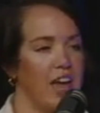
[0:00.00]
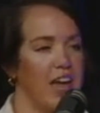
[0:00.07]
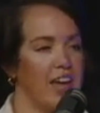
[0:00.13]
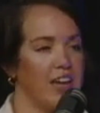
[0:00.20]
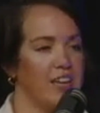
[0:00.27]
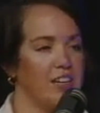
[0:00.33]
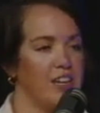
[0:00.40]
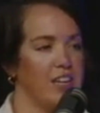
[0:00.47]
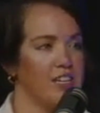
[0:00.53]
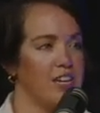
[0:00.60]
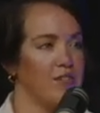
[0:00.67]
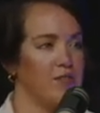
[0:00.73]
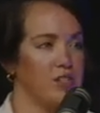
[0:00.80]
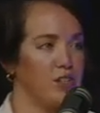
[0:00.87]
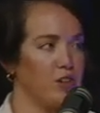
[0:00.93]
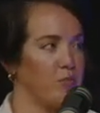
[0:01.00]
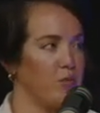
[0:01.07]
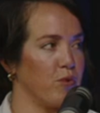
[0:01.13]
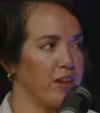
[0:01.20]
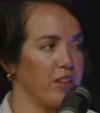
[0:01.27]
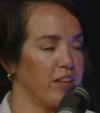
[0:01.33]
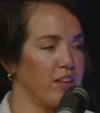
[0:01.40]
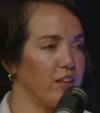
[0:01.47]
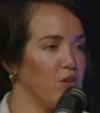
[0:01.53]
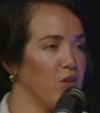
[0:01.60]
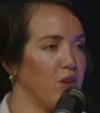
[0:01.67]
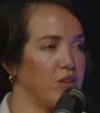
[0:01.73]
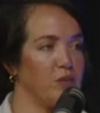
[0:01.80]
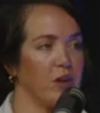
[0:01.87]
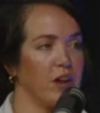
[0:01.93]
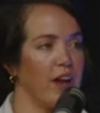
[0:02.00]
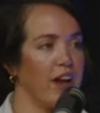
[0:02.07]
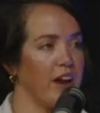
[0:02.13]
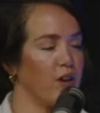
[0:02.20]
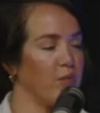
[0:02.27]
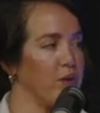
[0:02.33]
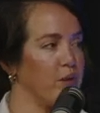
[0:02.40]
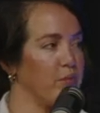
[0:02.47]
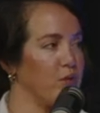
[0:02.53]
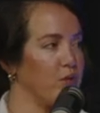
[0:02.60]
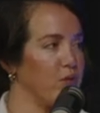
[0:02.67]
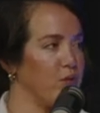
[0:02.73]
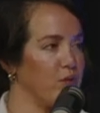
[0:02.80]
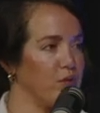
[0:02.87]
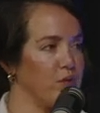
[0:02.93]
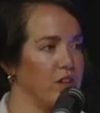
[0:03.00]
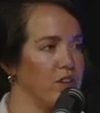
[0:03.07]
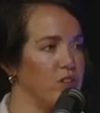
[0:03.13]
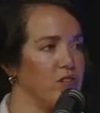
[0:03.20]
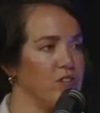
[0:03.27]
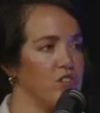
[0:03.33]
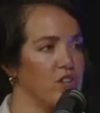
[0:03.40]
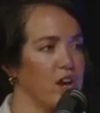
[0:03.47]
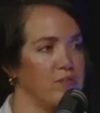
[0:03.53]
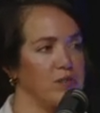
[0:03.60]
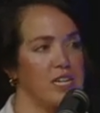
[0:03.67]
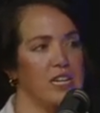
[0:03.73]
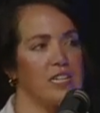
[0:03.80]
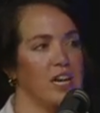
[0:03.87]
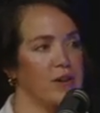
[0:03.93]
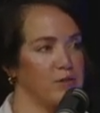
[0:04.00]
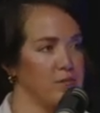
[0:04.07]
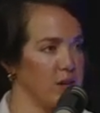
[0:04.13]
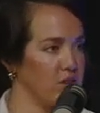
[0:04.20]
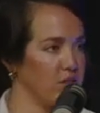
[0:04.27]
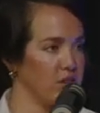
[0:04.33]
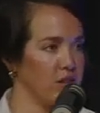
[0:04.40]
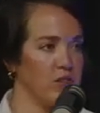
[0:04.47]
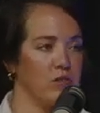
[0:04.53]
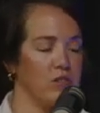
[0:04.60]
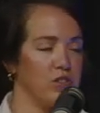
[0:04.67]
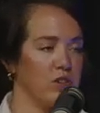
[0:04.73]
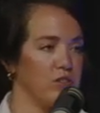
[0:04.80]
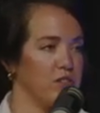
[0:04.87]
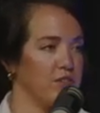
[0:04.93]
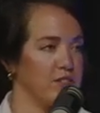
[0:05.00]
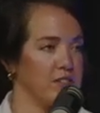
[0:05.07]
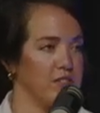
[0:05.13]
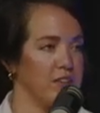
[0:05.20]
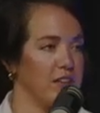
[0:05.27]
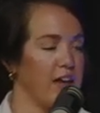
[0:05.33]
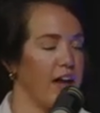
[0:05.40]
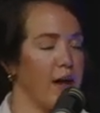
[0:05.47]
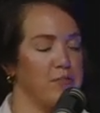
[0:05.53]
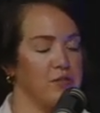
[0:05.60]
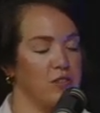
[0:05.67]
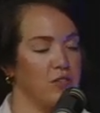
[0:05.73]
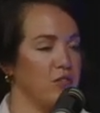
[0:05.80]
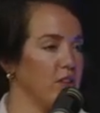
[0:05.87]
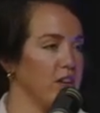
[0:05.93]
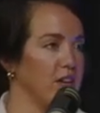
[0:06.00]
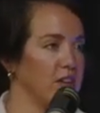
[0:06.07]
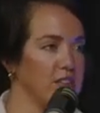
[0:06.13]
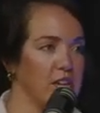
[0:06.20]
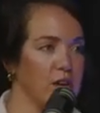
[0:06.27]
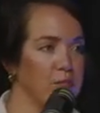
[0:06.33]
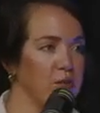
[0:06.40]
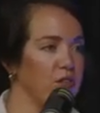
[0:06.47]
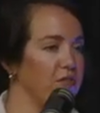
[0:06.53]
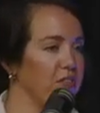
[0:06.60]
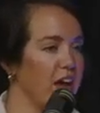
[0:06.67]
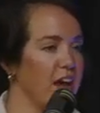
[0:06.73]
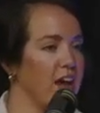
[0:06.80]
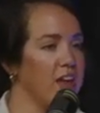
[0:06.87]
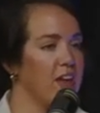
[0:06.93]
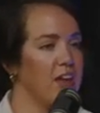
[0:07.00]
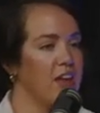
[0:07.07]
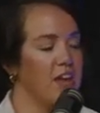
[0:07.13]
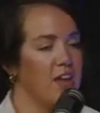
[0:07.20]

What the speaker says: And David, to your point, like, you always want to hire people who could do the job 10 times better than you. And Joseph is absolutely an example of that.